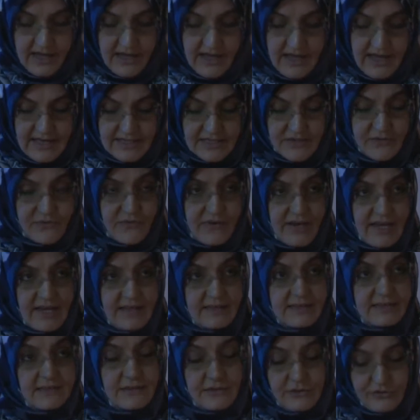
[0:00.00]
and the
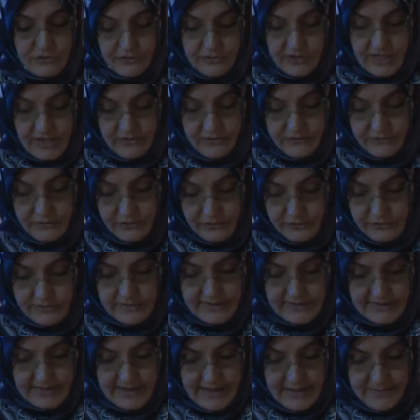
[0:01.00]
ways Thoreau
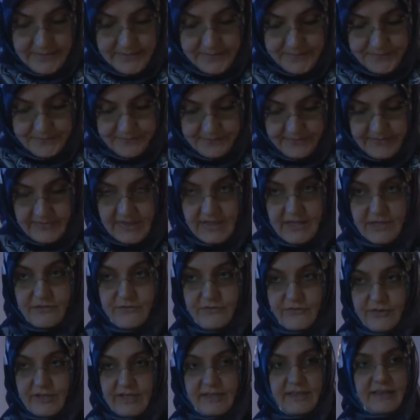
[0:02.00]
influenced them. They're
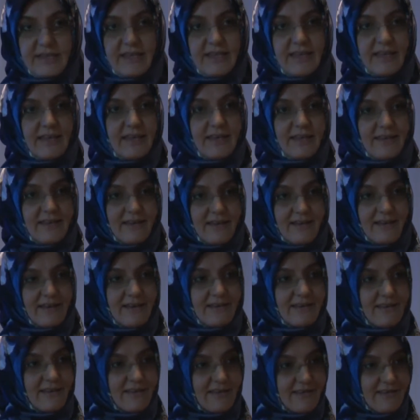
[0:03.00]
really
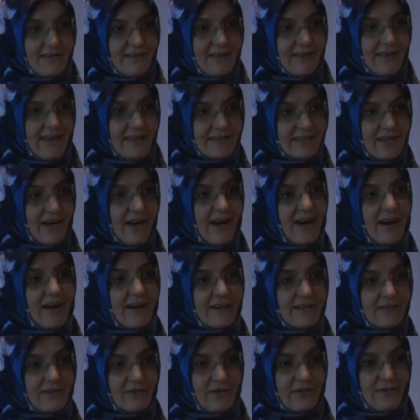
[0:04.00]
at
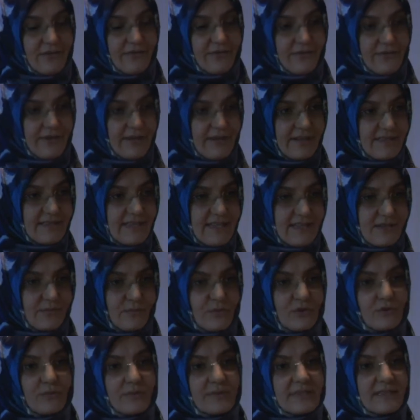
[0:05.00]
heart of their
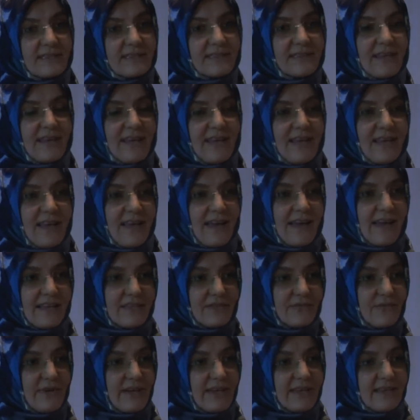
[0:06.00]
movements, and
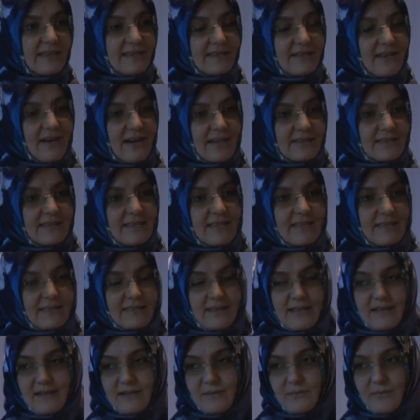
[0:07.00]
the way that Gandhi
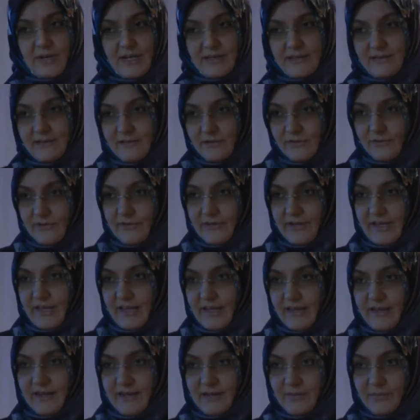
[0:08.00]
and Martin Luther
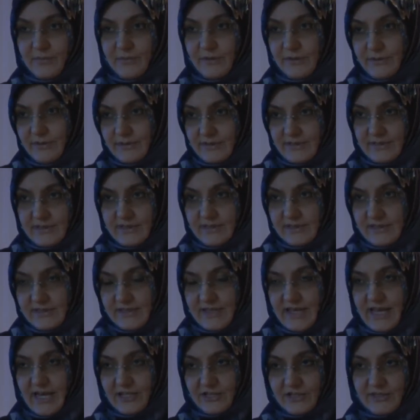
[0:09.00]
King are
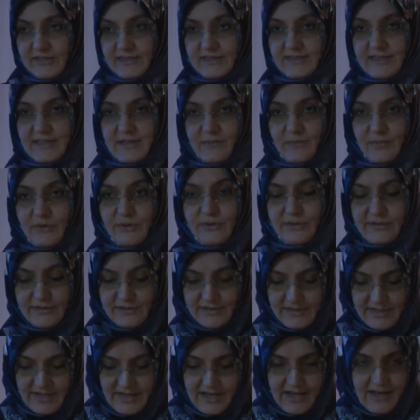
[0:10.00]
the actions they
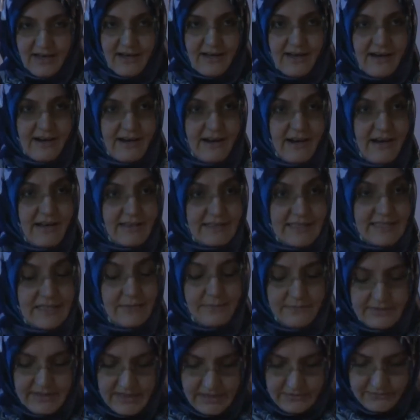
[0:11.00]
build are
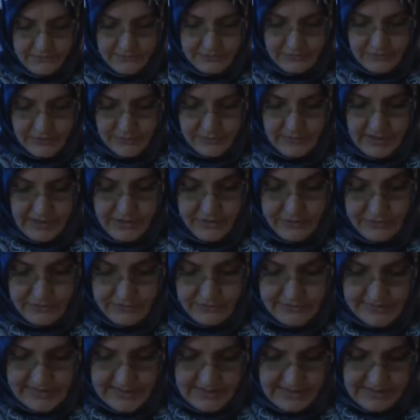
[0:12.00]
deeply influenced by
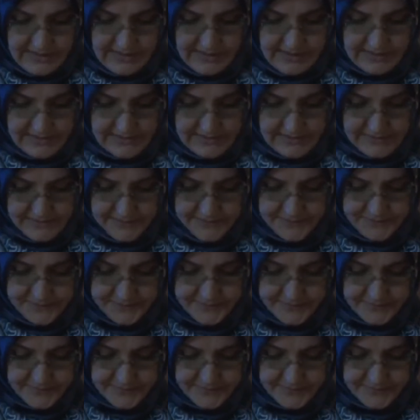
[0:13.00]
Thoreau's ideas.